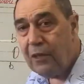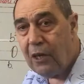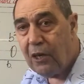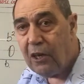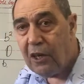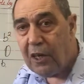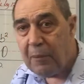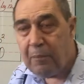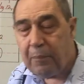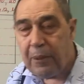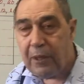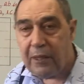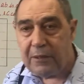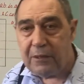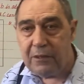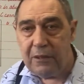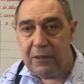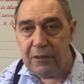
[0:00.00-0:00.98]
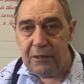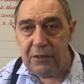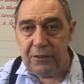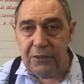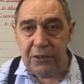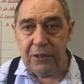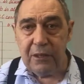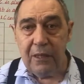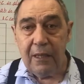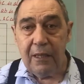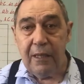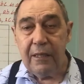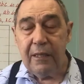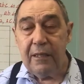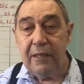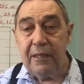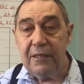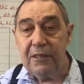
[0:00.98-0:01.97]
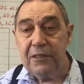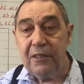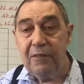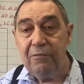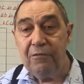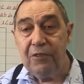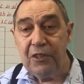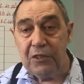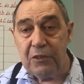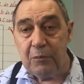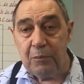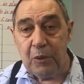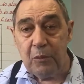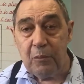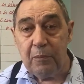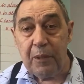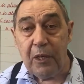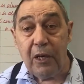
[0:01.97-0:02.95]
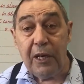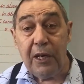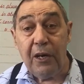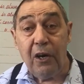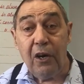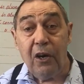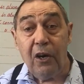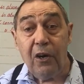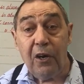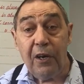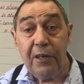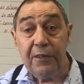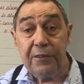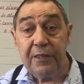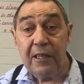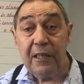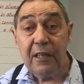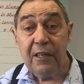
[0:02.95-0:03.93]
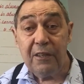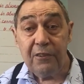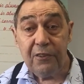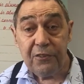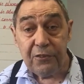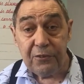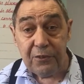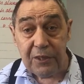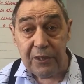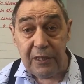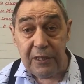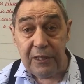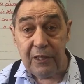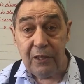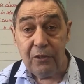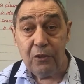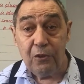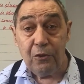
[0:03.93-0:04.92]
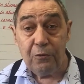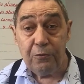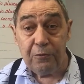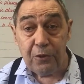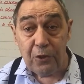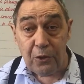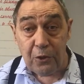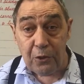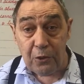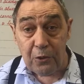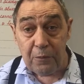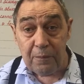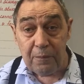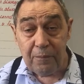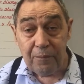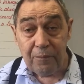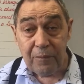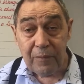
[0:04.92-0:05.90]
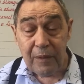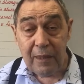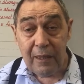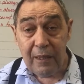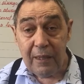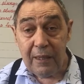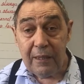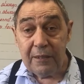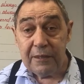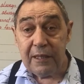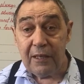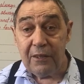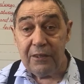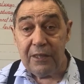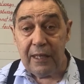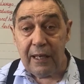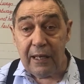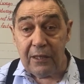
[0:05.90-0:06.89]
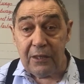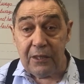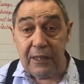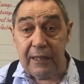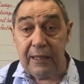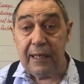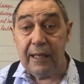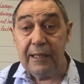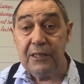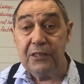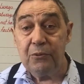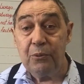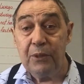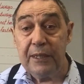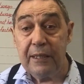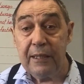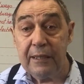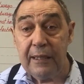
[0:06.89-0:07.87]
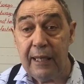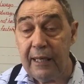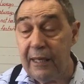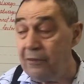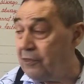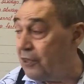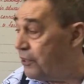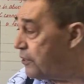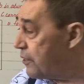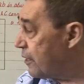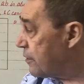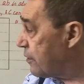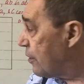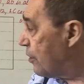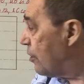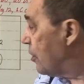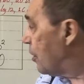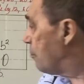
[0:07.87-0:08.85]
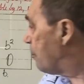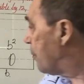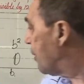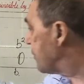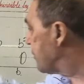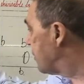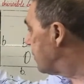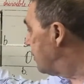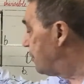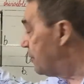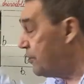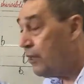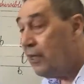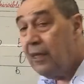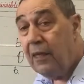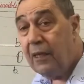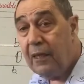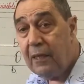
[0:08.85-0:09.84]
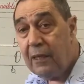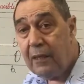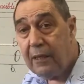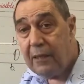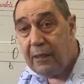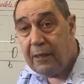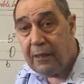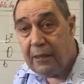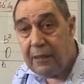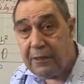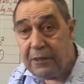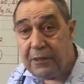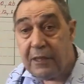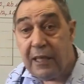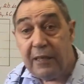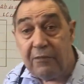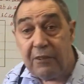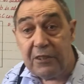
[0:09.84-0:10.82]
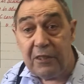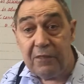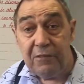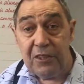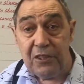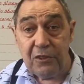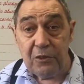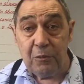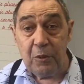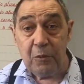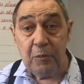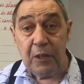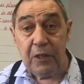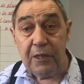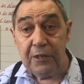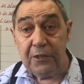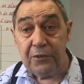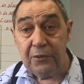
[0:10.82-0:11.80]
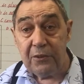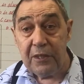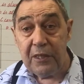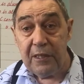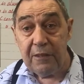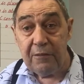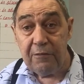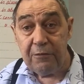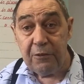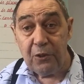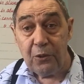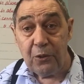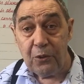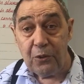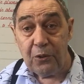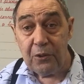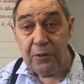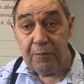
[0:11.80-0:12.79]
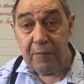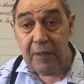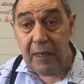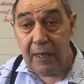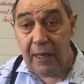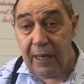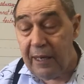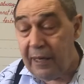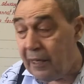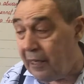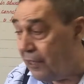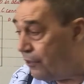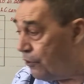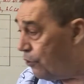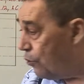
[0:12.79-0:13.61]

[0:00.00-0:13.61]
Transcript: hypotenuse is divisible by either 3 or 4. So the only case we can have is that the hypotenuse is never divisible by 3 and 4, and